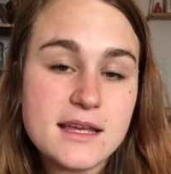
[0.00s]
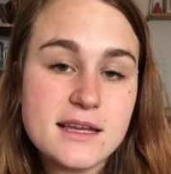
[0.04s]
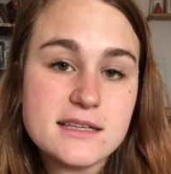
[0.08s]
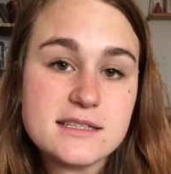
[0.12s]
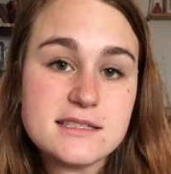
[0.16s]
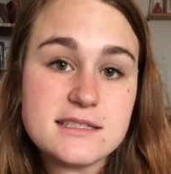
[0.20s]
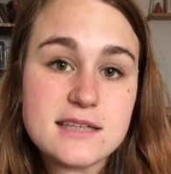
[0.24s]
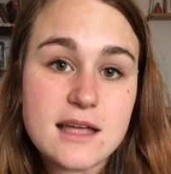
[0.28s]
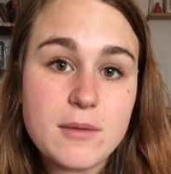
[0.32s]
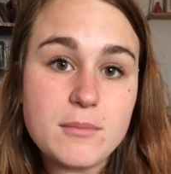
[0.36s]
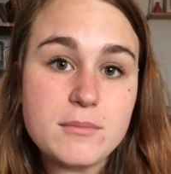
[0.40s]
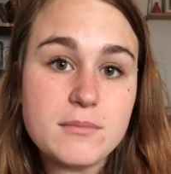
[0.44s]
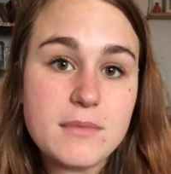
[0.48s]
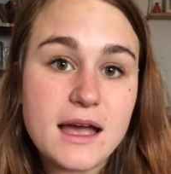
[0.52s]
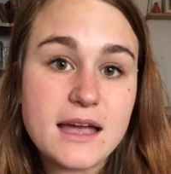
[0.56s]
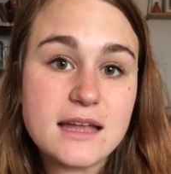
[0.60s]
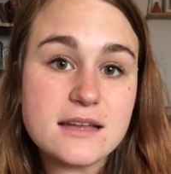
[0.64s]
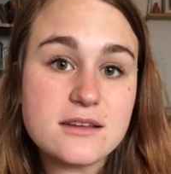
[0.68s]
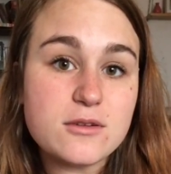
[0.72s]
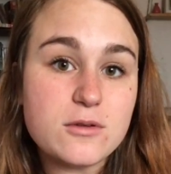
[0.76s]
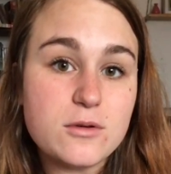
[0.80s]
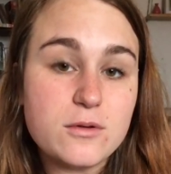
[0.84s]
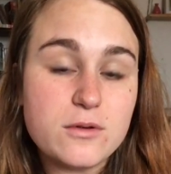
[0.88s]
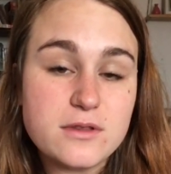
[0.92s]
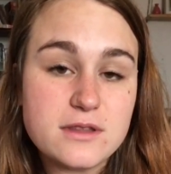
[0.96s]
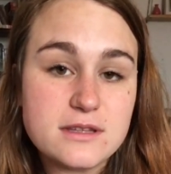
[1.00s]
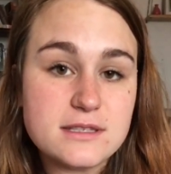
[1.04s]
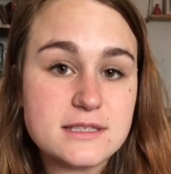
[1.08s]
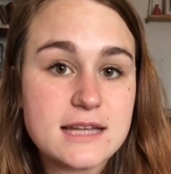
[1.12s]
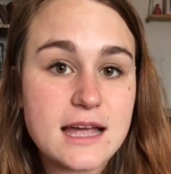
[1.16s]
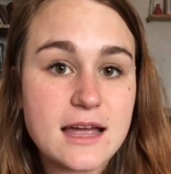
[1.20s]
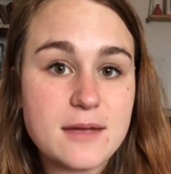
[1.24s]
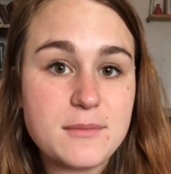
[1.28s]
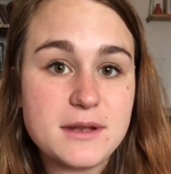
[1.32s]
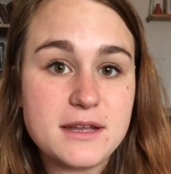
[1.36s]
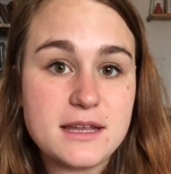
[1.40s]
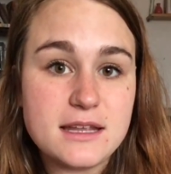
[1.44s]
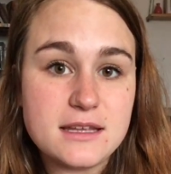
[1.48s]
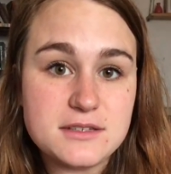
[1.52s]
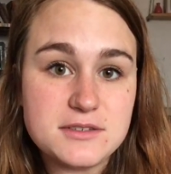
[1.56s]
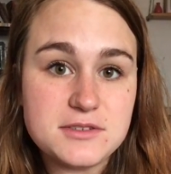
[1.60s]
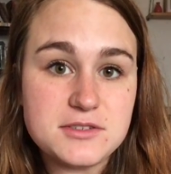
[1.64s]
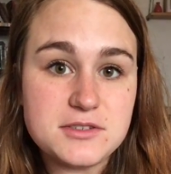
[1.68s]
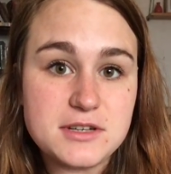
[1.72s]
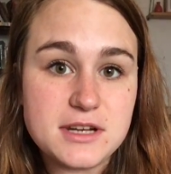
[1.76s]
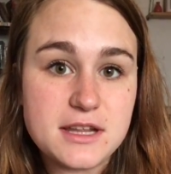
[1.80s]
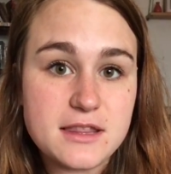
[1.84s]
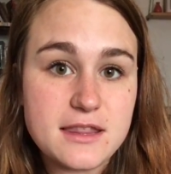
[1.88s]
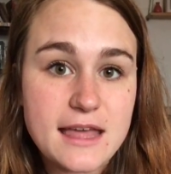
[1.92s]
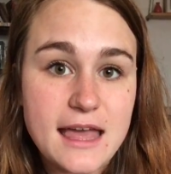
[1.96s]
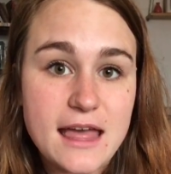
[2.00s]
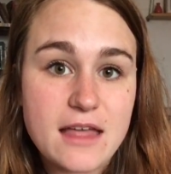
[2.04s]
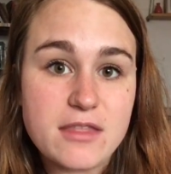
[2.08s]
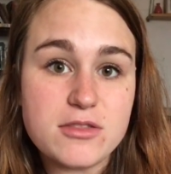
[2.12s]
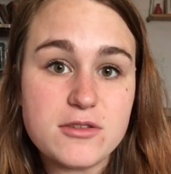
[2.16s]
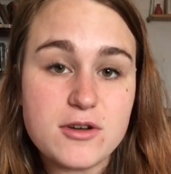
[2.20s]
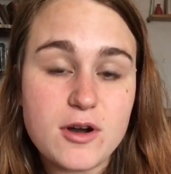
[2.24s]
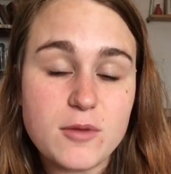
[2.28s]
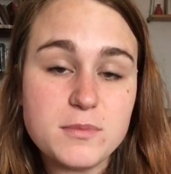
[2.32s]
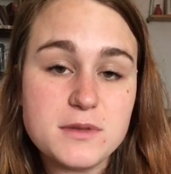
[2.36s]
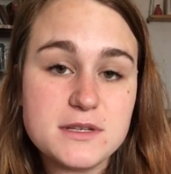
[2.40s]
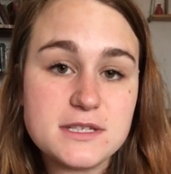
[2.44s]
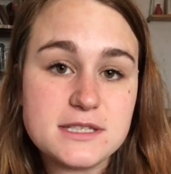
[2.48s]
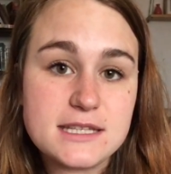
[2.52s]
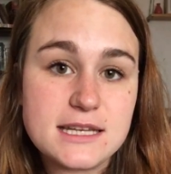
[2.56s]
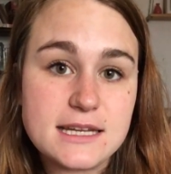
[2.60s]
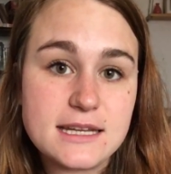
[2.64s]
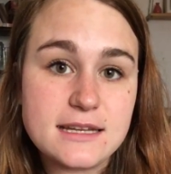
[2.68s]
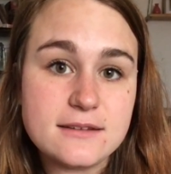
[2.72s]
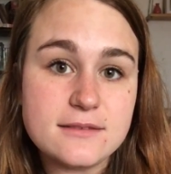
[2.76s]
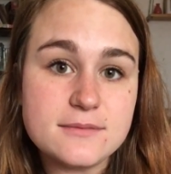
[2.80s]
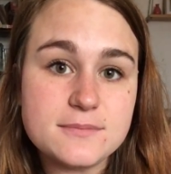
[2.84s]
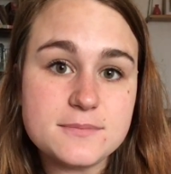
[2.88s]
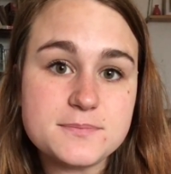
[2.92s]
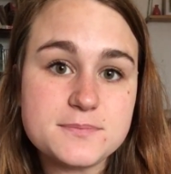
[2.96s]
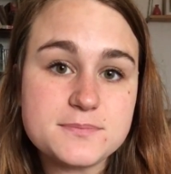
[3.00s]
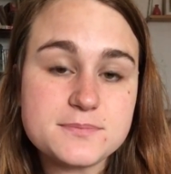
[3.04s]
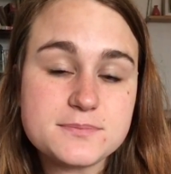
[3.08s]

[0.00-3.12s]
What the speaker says: Some might call this time in history the Anthropocene,